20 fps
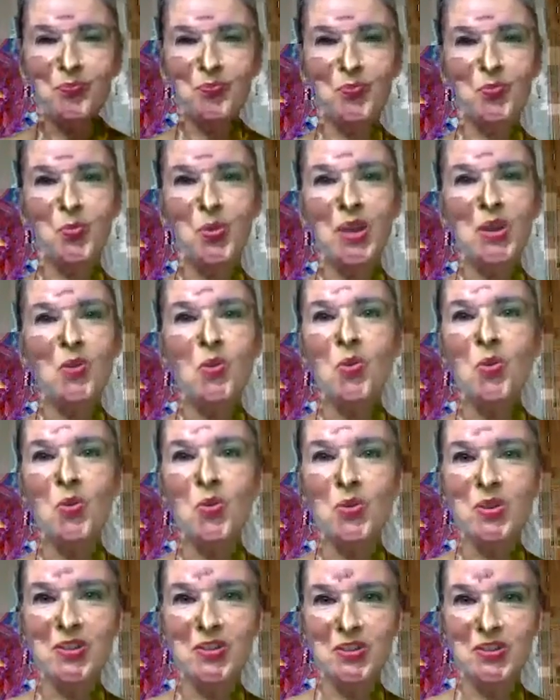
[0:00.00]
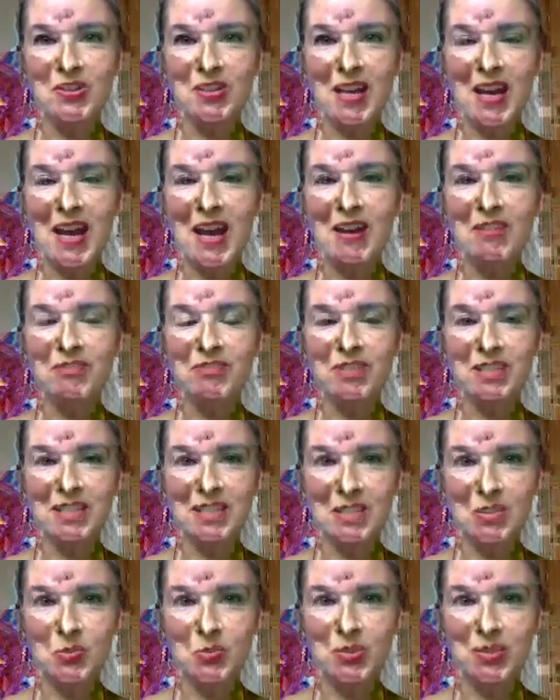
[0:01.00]
we all used to have
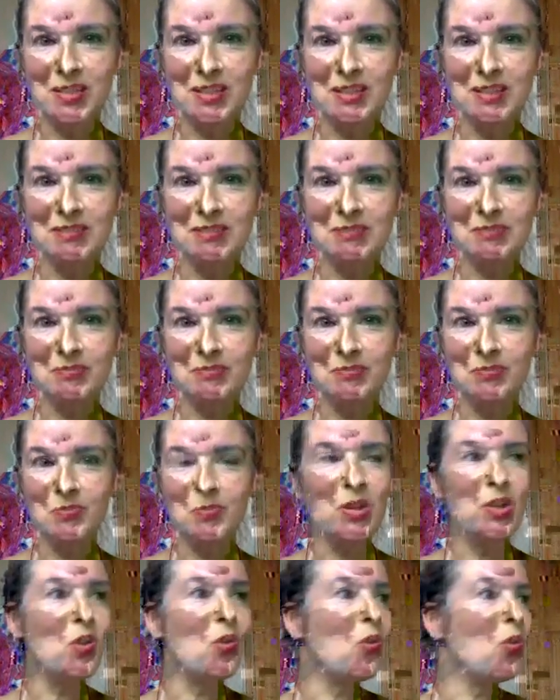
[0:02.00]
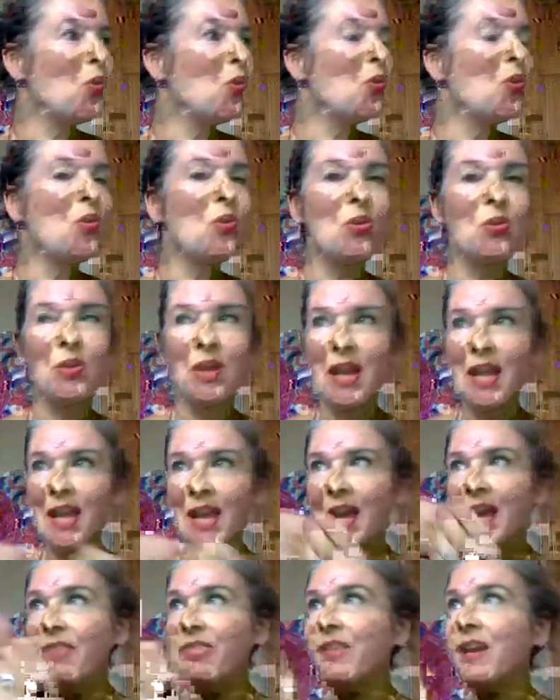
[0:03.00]
this wisdom. We all
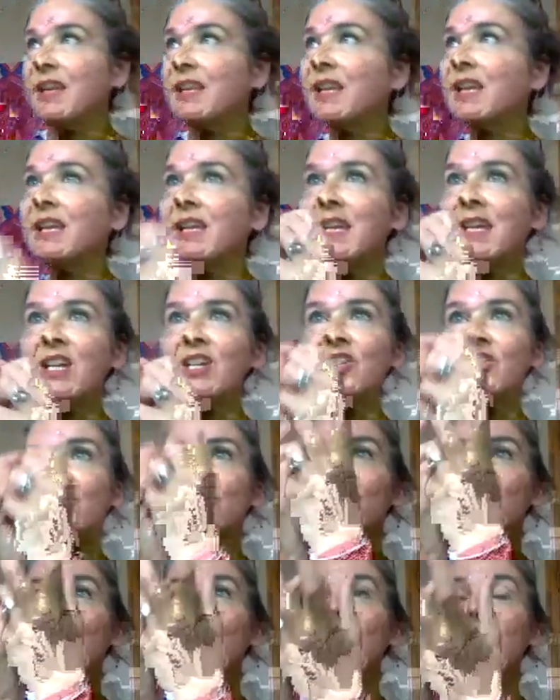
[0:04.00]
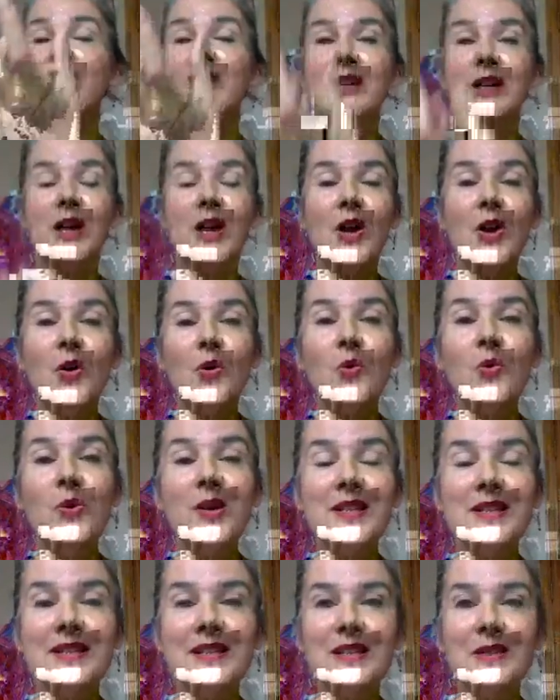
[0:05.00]
had that connection to the
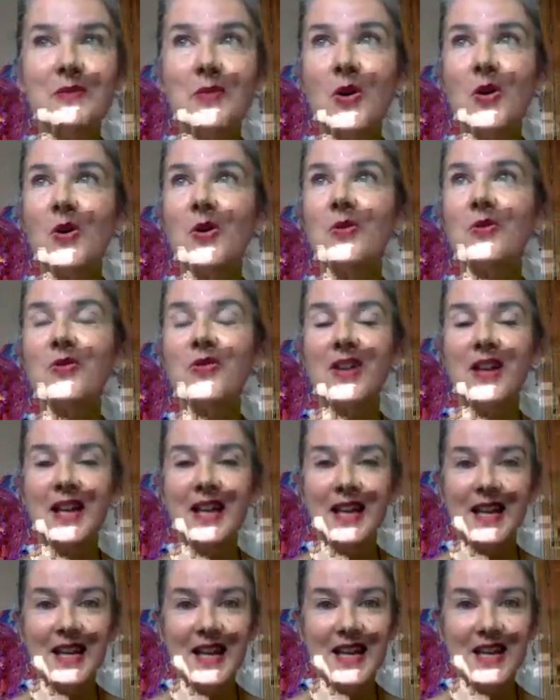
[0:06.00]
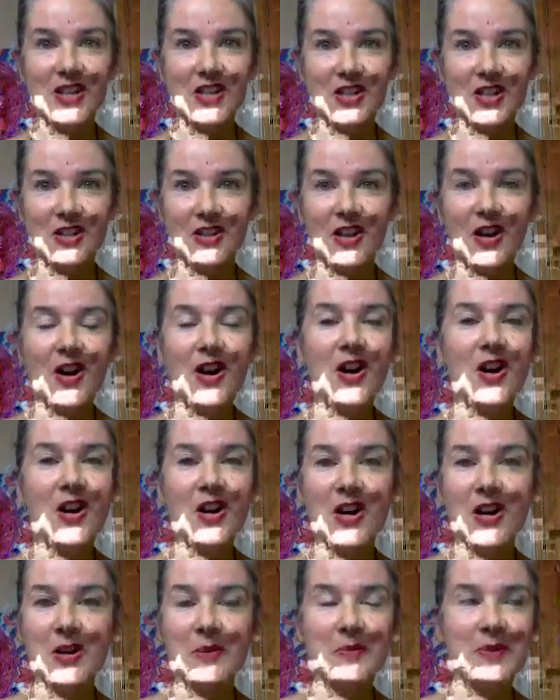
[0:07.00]
wisdom of nature, the
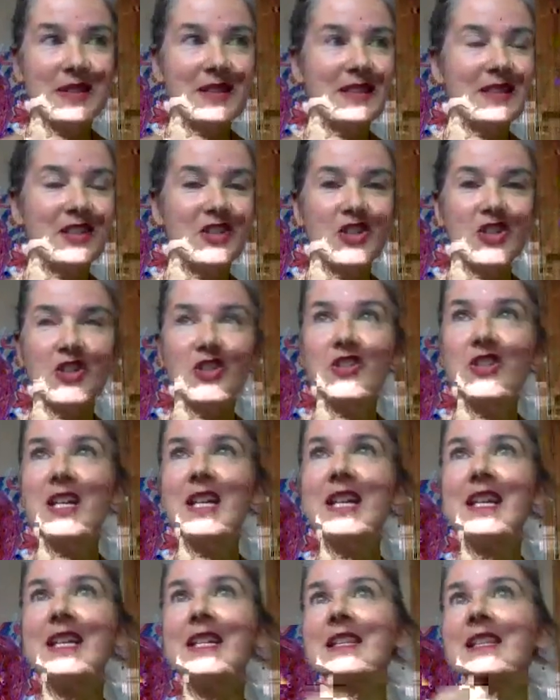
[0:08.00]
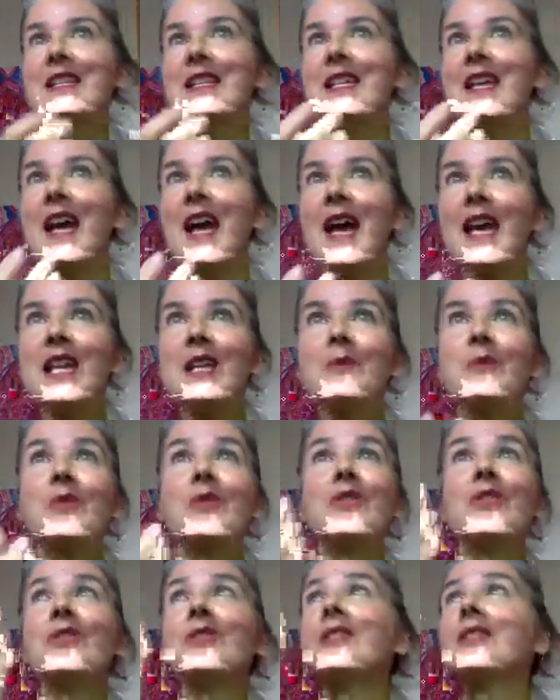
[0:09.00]
herbs, the trees, the
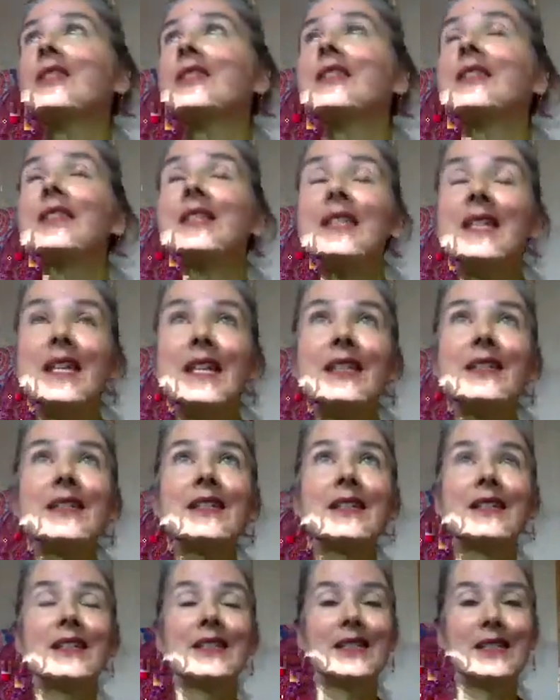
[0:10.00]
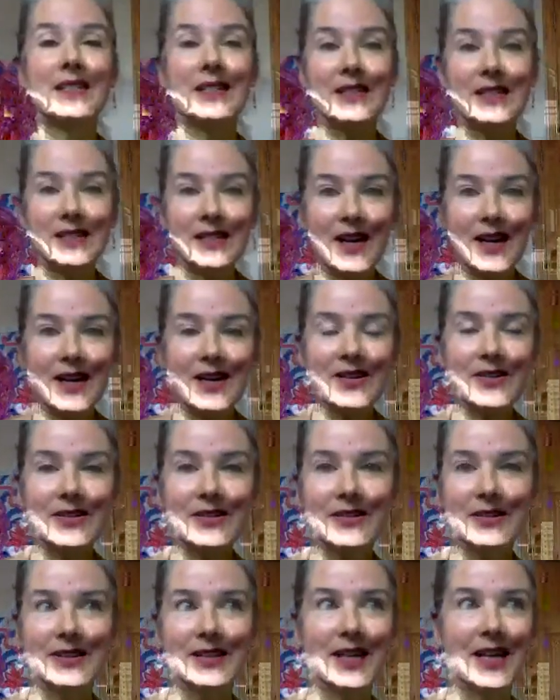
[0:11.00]
animals, the seasons, the
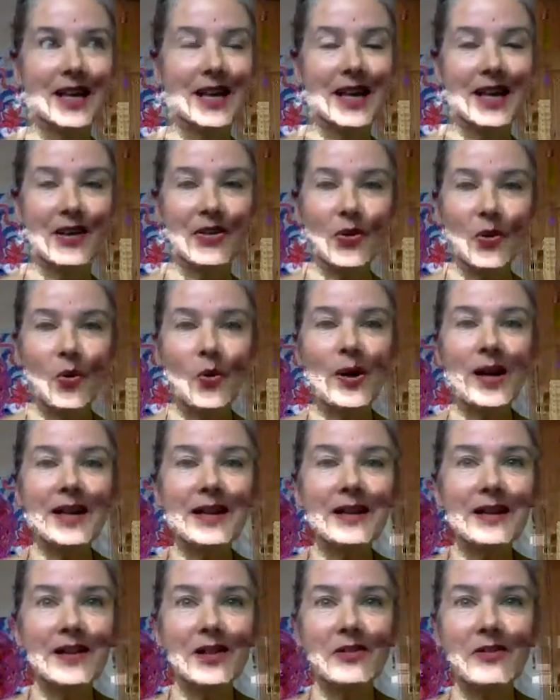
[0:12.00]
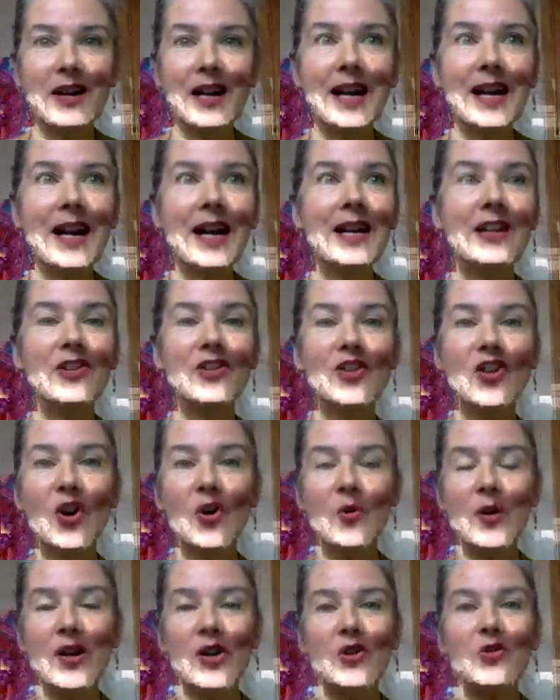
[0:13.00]
cycles, the wind, the rain. You know,
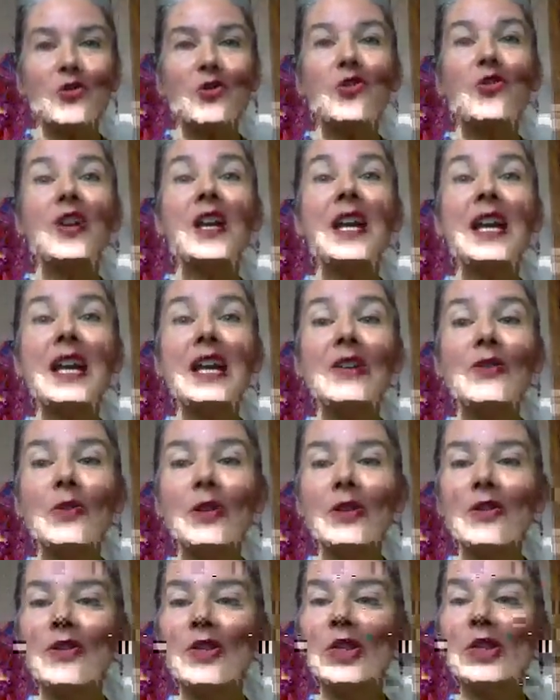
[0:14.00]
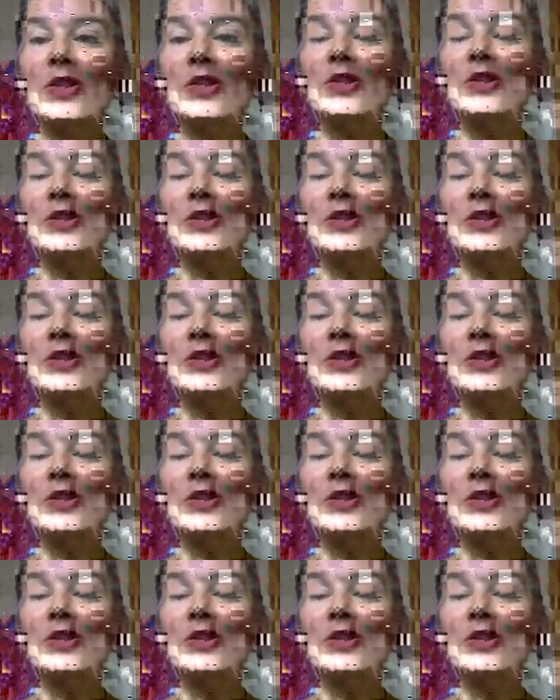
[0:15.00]
we could read all of this.